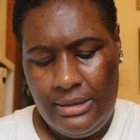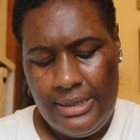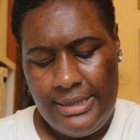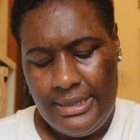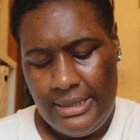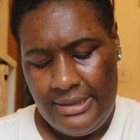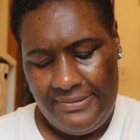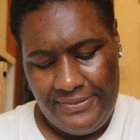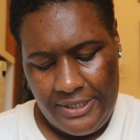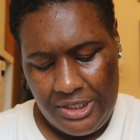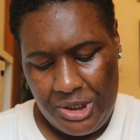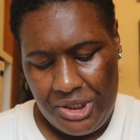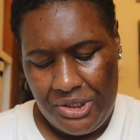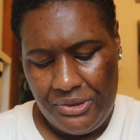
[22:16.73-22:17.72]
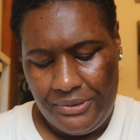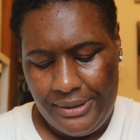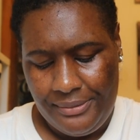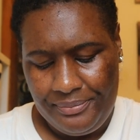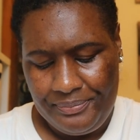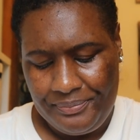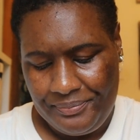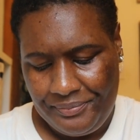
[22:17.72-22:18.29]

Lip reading: has a nice finish to it.